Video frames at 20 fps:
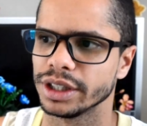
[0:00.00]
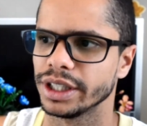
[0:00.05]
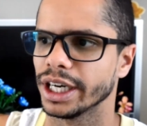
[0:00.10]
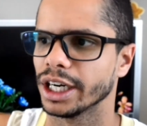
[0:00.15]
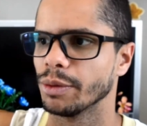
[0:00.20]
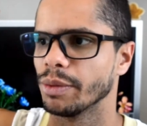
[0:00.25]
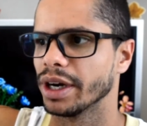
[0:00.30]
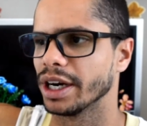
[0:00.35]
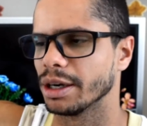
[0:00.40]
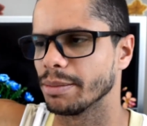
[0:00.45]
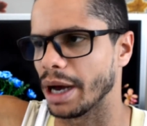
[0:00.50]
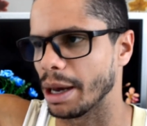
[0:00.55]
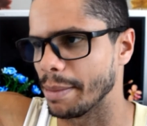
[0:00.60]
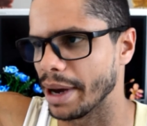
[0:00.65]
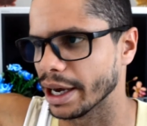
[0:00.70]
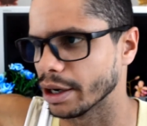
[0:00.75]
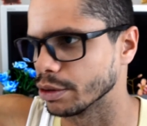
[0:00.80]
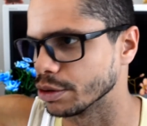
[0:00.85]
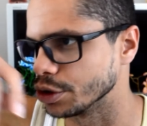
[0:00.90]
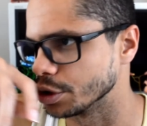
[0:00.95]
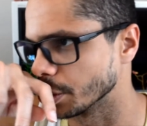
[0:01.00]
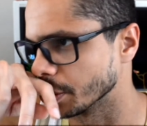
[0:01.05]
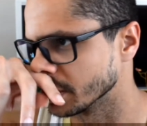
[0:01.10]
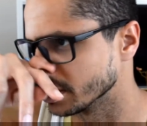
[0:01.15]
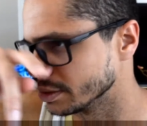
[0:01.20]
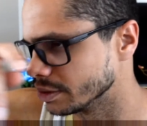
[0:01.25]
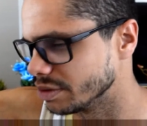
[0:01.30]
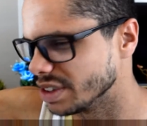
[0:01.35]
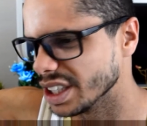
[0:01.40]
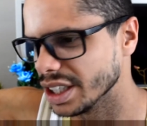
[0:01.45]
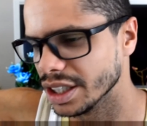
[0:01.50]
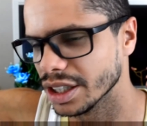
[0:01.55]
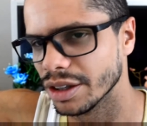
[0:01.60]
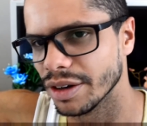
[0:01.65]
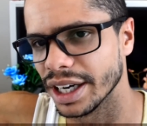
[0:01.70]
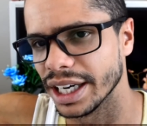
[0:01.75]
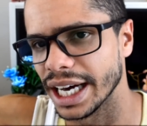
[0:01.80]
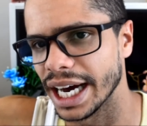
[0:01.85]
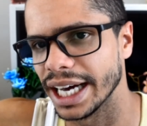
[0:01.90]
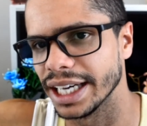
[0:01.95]
the other one in my Michael Jordan
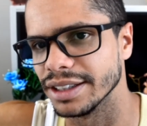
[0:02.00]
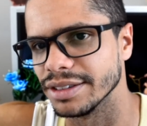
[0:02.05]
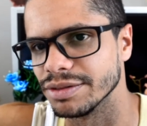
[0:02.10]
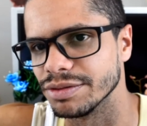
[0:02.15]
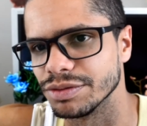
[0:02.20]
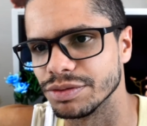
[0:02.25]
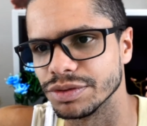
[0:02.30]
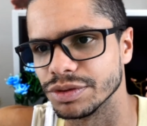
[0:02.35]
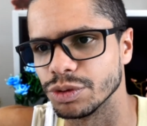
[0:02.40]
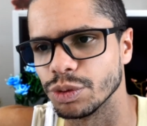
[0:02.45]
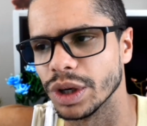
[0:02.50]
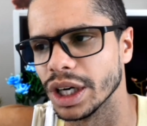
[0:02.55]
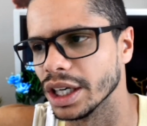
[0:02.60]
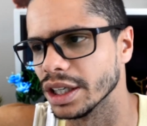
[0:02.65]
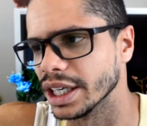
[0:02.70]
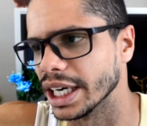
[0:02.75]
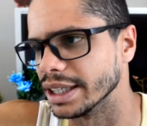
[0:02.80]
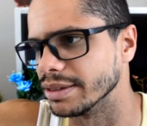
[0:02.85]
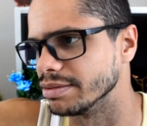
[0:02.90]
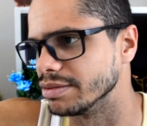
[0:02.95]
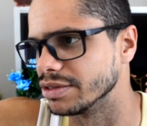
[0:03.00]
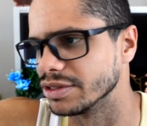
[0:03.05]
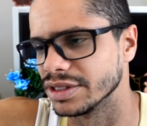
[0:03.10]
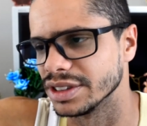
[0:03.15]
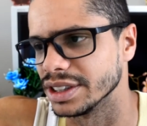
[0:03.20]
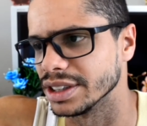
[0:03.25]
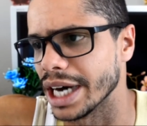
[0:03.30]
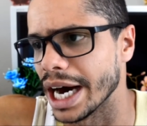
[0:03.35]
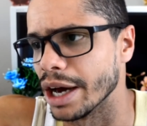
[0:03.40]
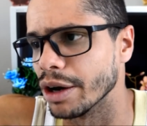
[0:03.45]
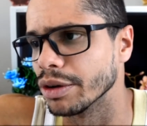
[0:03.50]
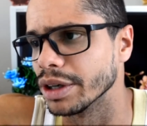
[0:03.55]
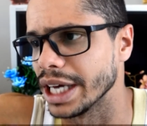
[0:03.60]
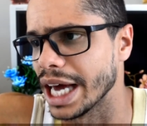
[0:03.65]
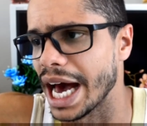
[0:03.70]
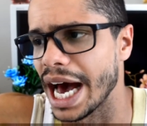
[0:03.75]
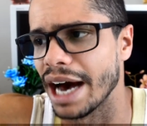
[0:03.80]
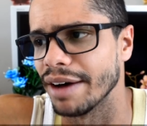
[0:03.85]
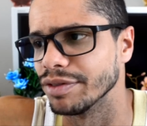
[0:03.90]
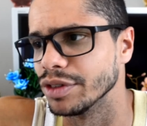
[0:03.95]
video and I, well, I, I only
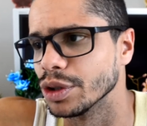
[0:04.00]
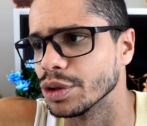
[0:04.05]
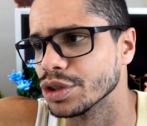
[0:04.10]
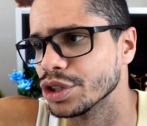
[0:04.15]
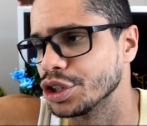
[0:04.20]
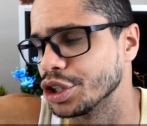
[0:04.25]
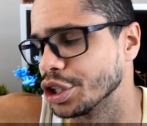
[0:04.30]
have those